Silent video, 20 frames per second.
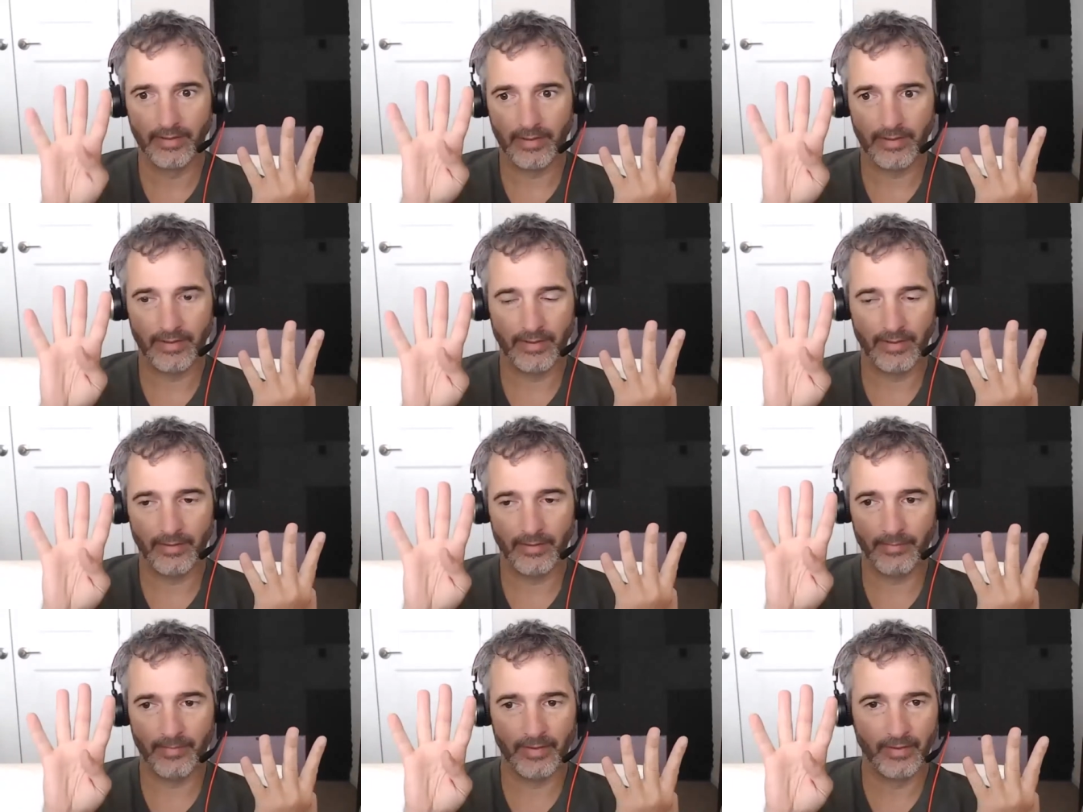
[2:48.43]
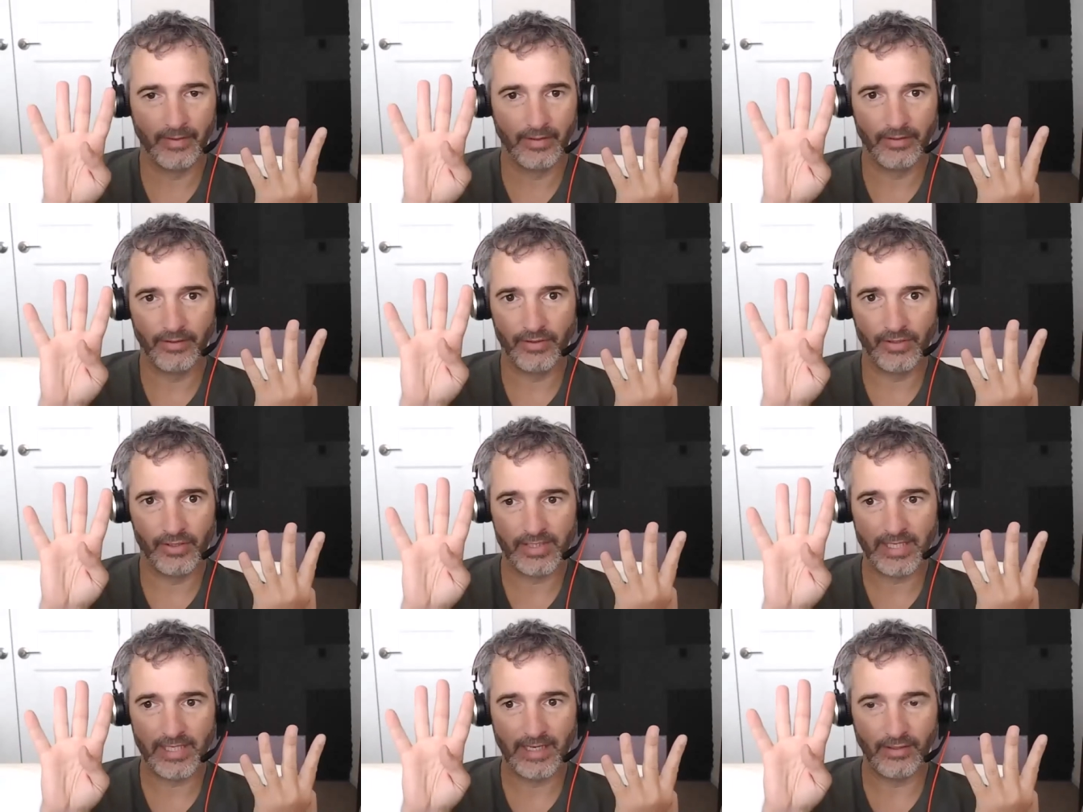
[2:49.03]
Um, you
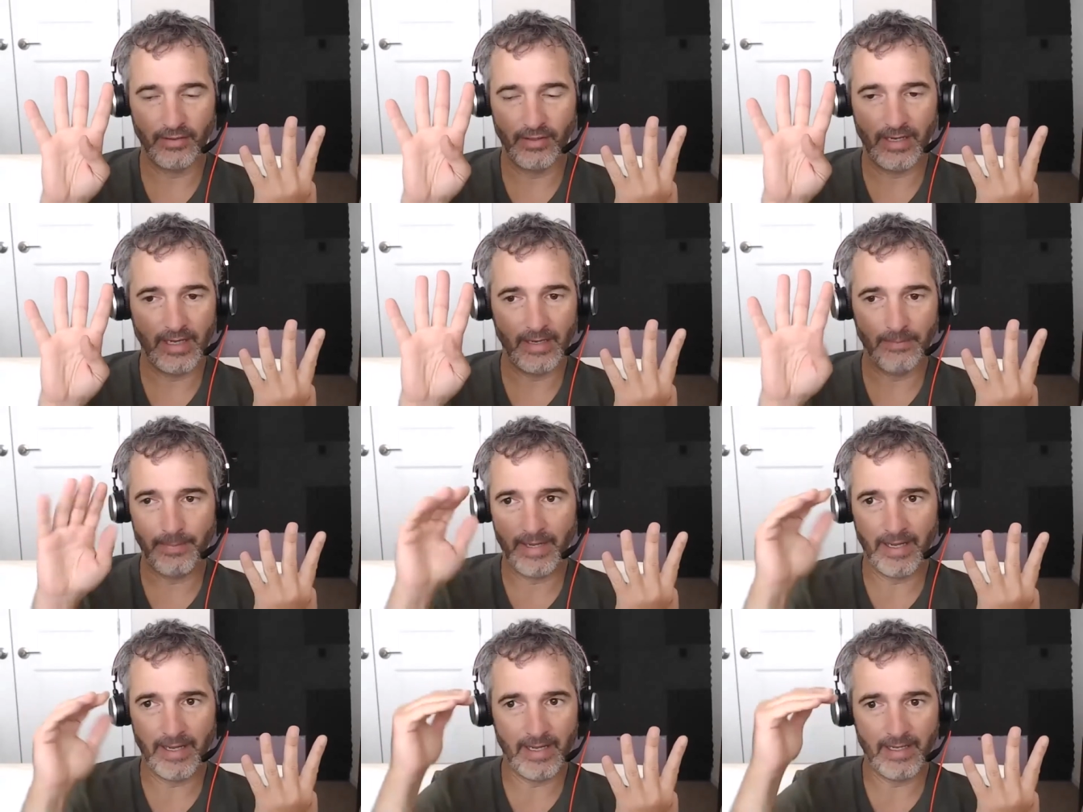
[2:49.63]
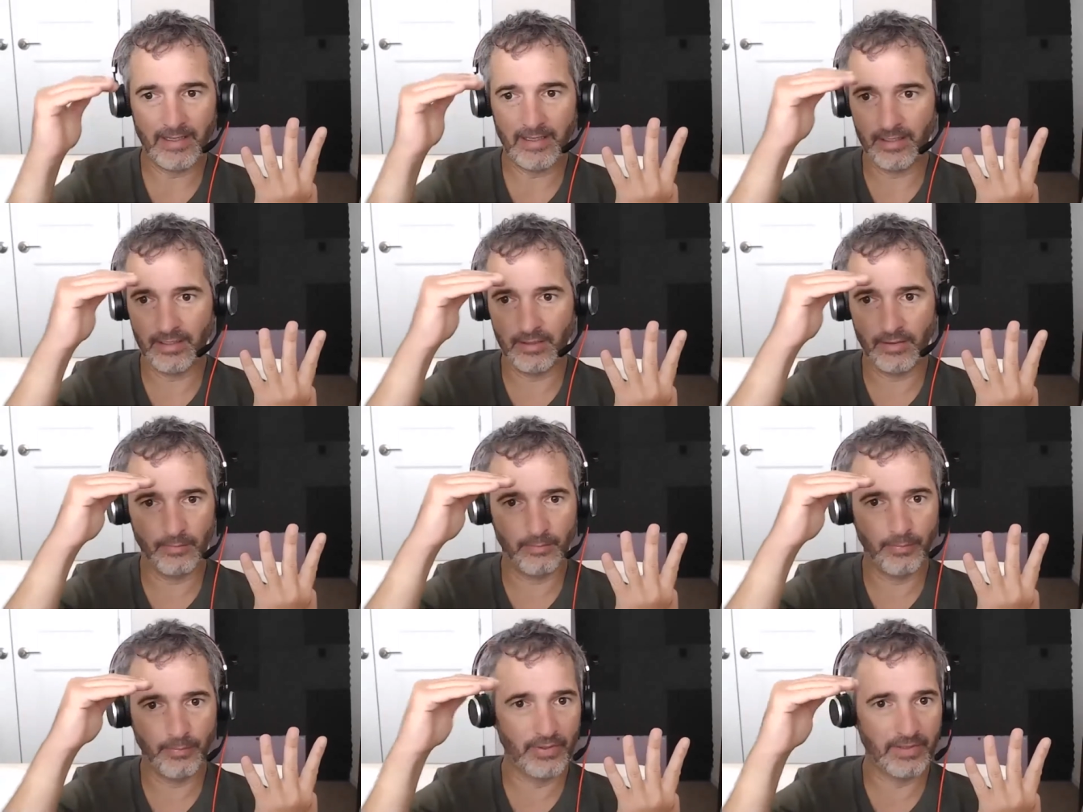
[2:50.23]
just had your iPad and
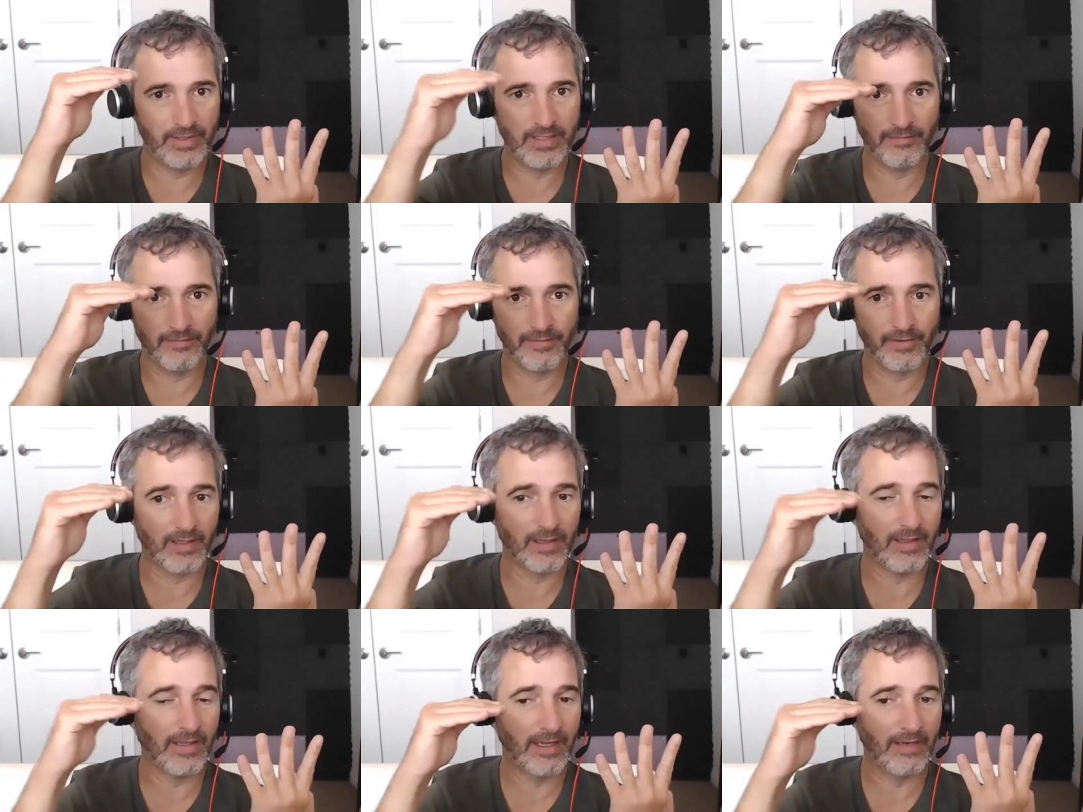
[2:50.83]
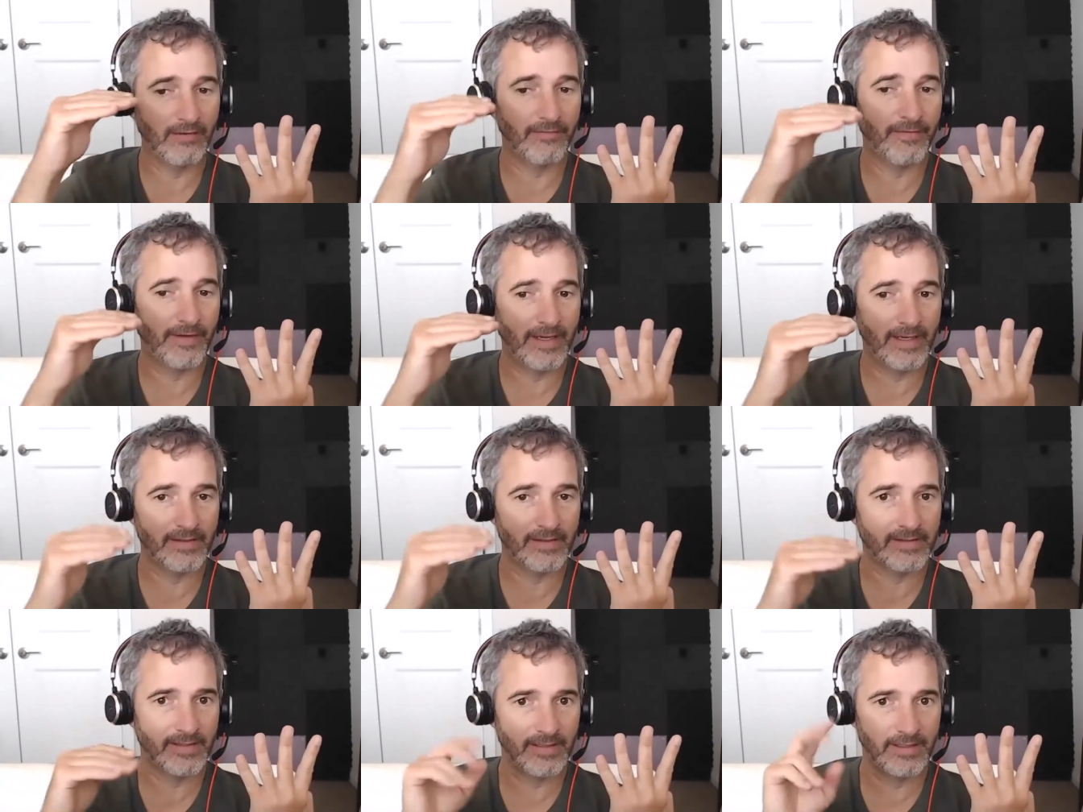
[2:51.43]
you put different client
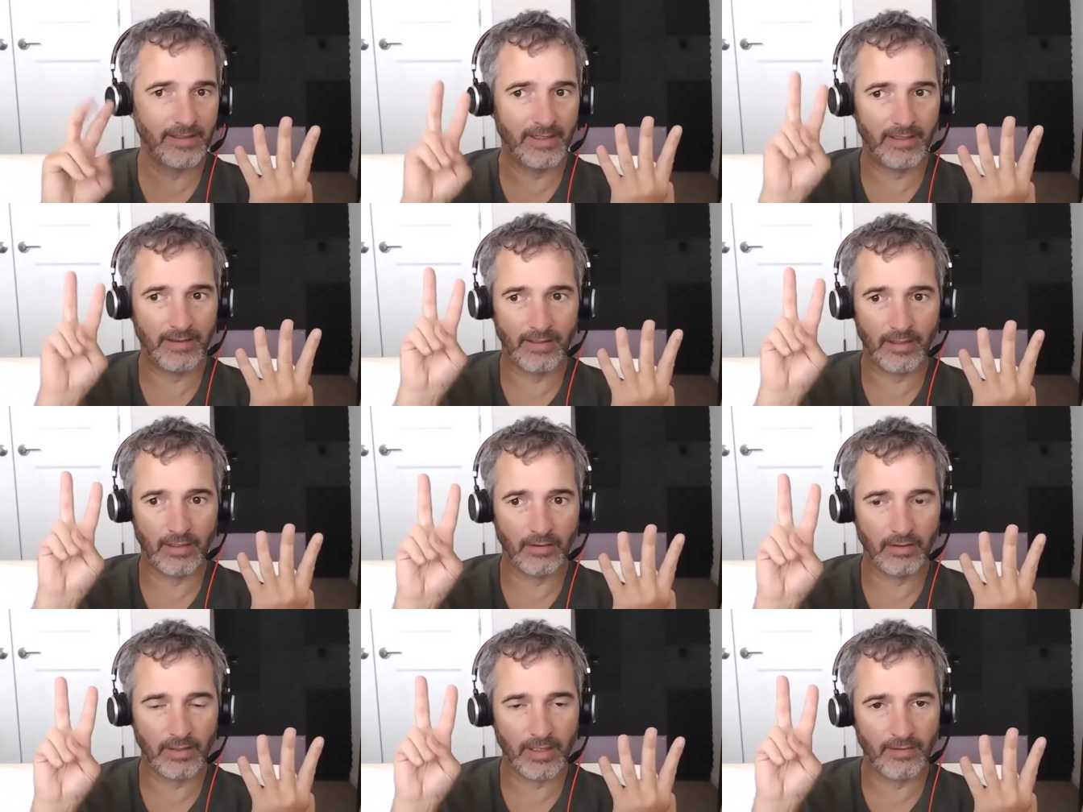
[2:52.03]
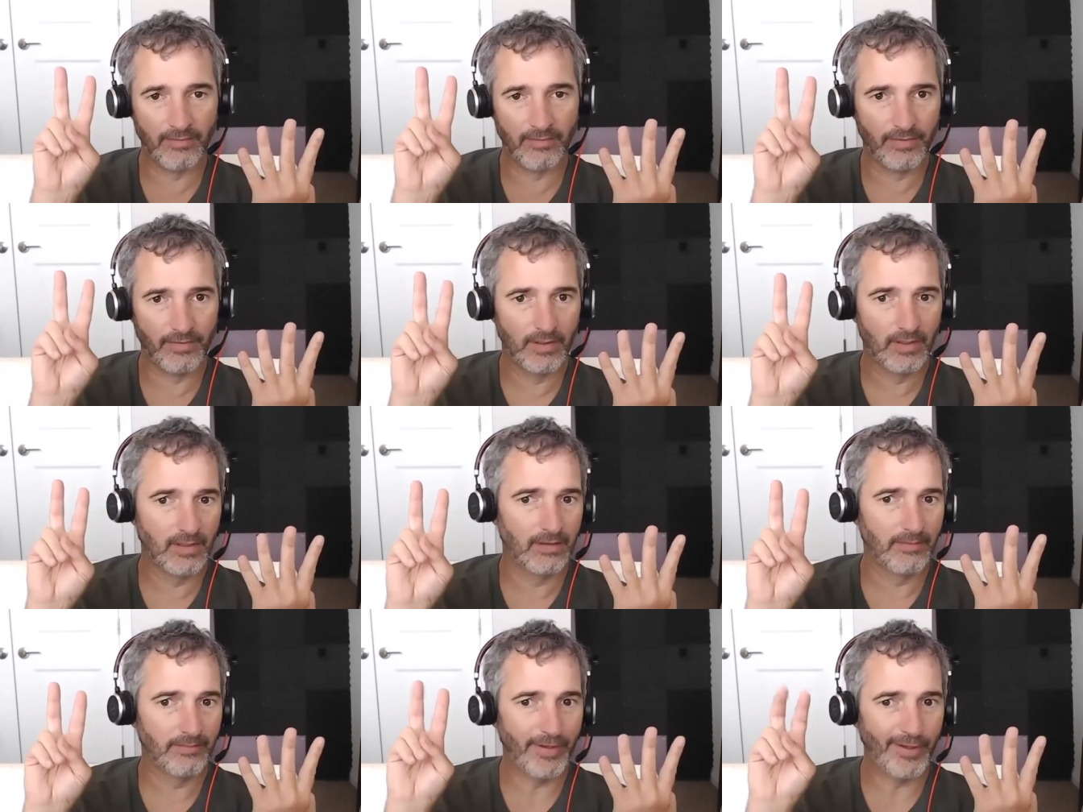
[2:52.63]
files in it, and they're kind of
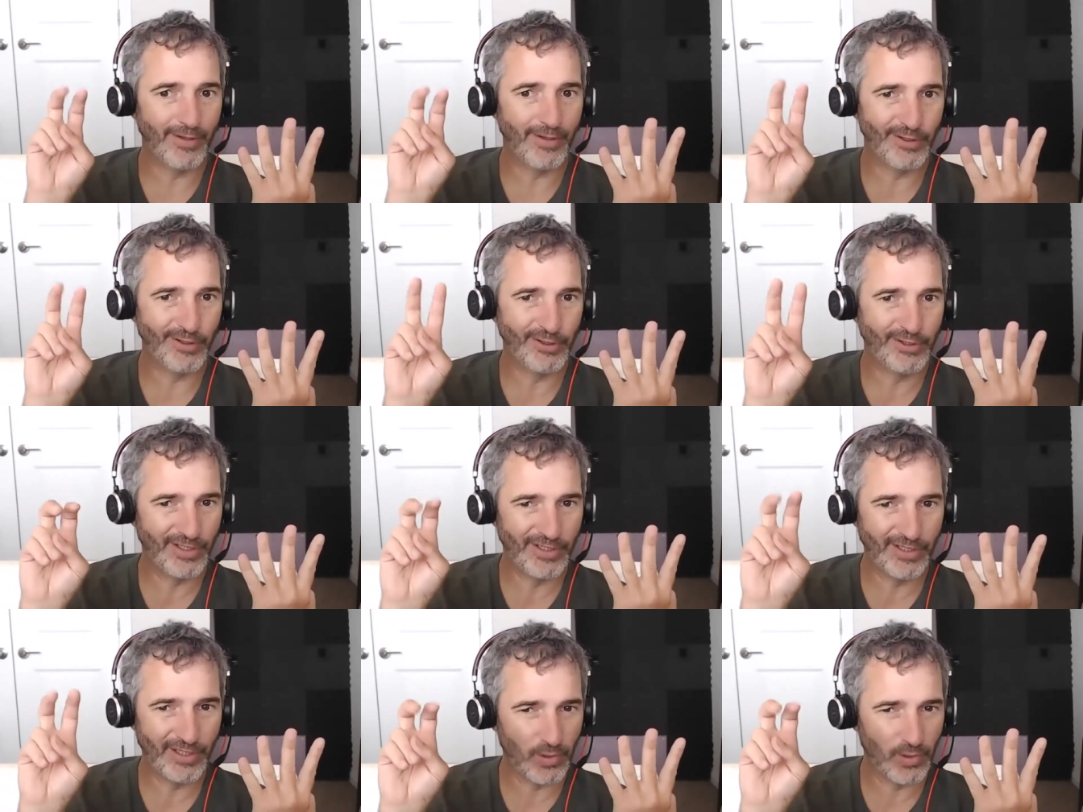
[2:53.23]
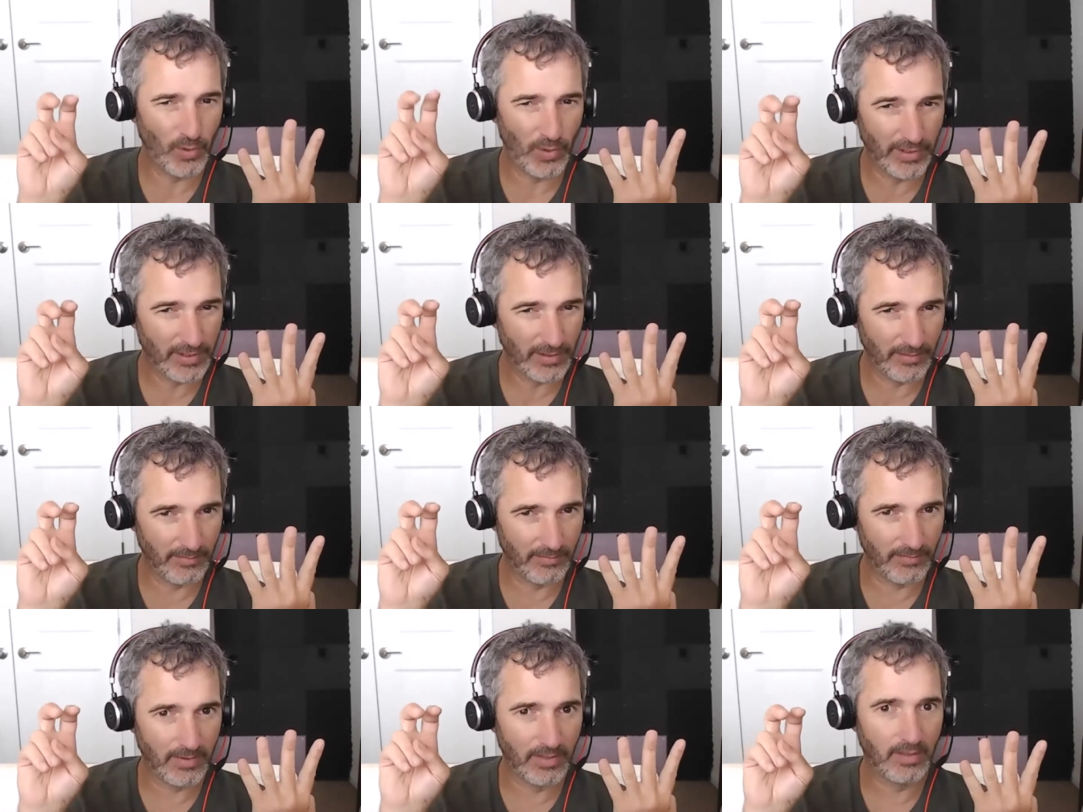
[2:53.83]
energetic
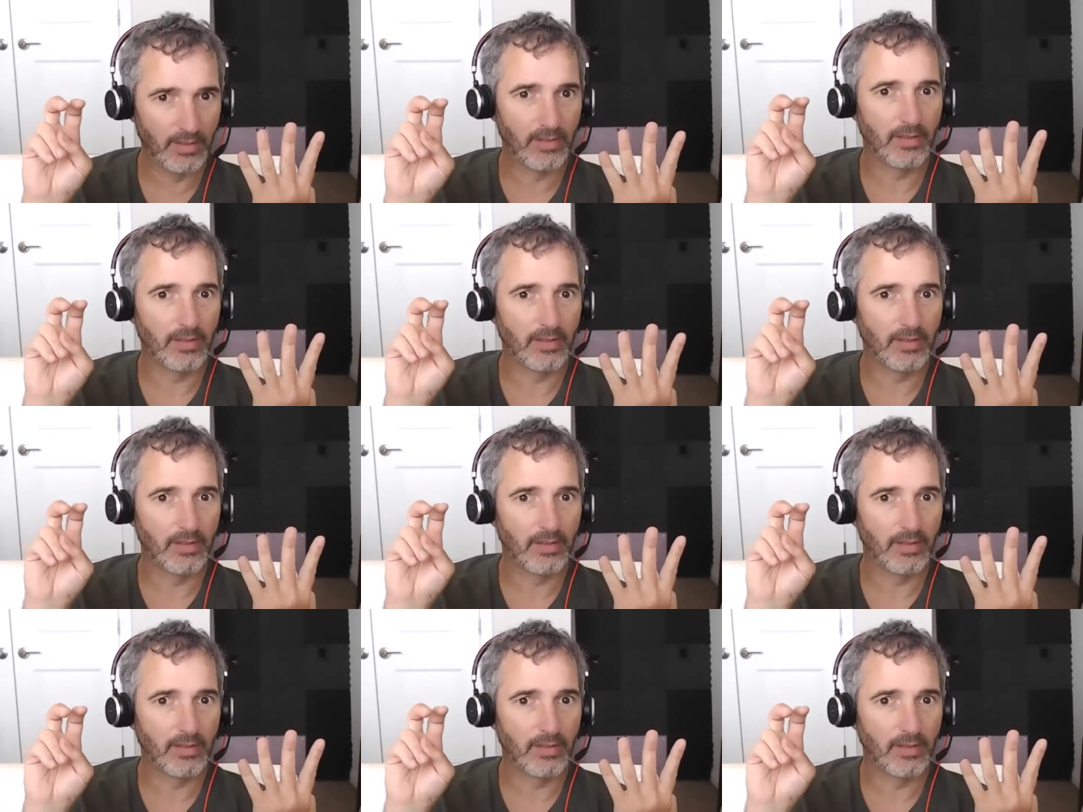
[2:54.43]
quantum